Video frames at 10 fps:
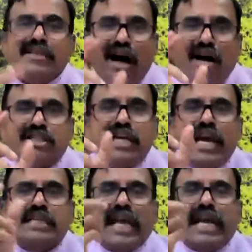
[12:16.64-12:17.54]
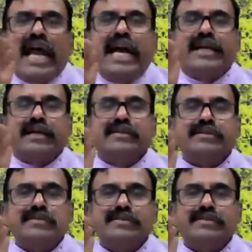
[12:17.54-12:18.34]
Sakshi is like a light.